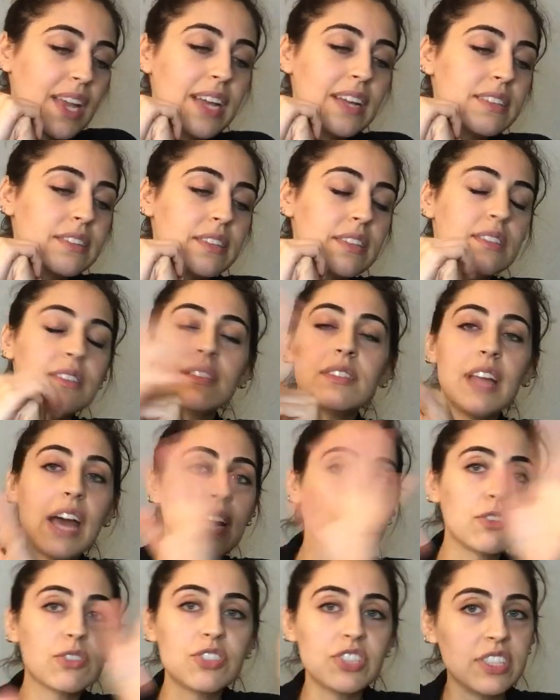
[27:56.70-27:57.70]
it
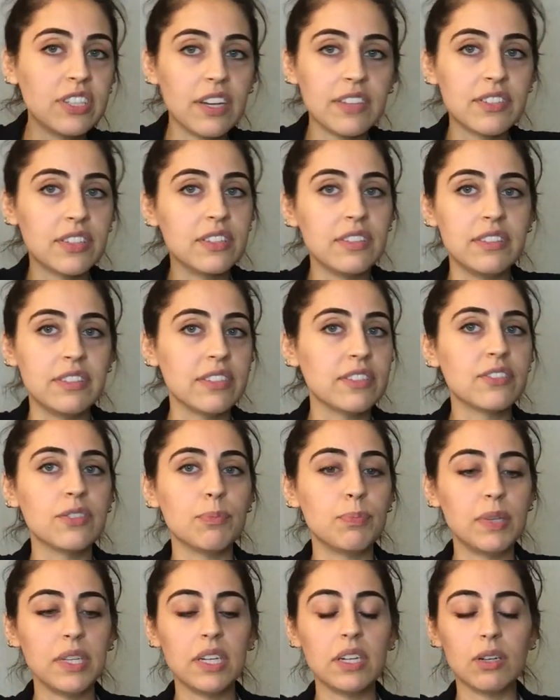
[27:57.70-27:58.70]
energy doesn't
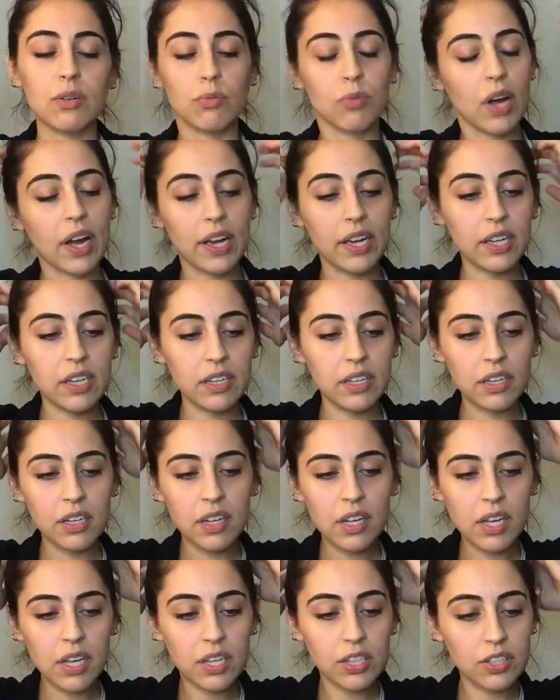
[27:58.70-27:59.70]
disappear, right?
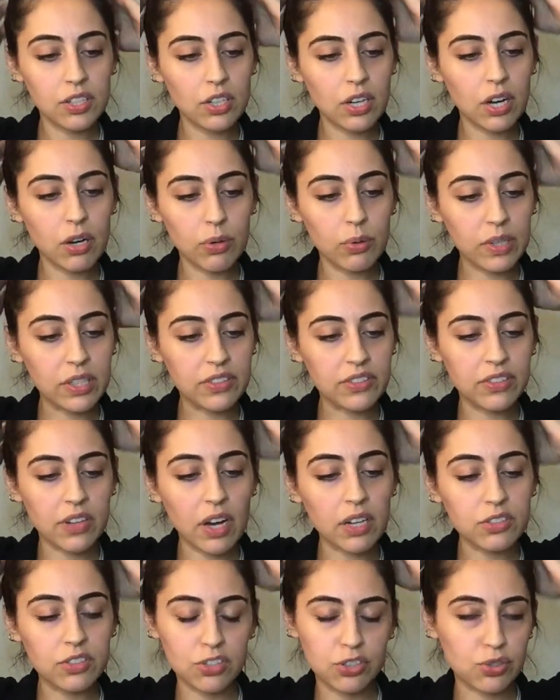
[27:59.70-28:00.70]
You know, it's
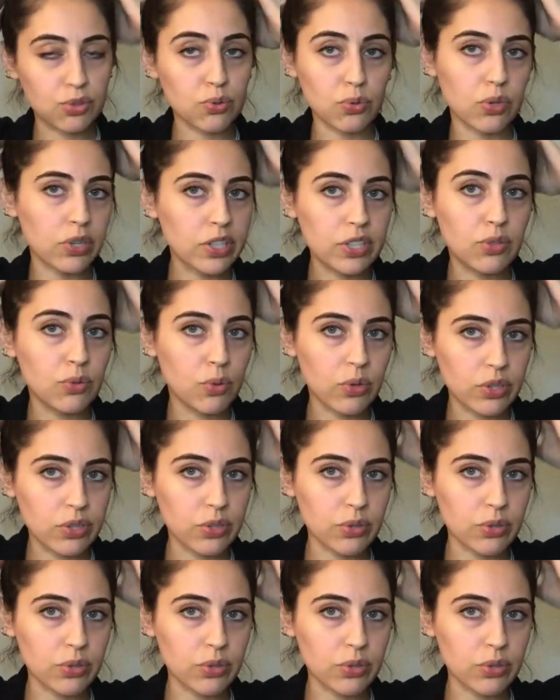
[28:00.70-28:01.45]
not destroyed nor